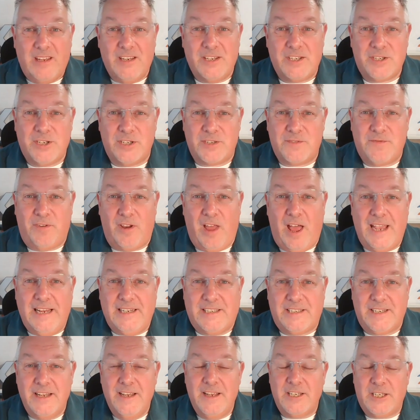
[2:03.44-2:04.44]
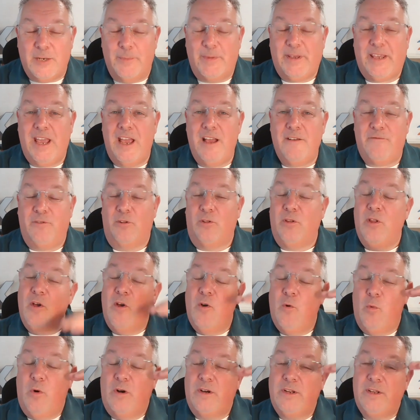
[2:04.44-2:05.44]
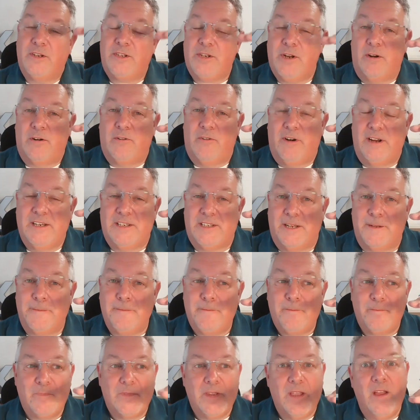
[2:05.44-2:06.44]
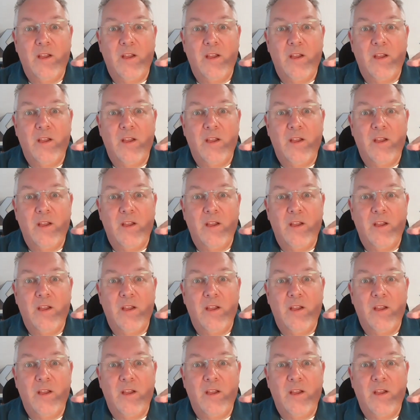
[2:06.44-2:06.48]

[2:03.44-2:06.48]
It's just flight. So be careful. What are you tolerating?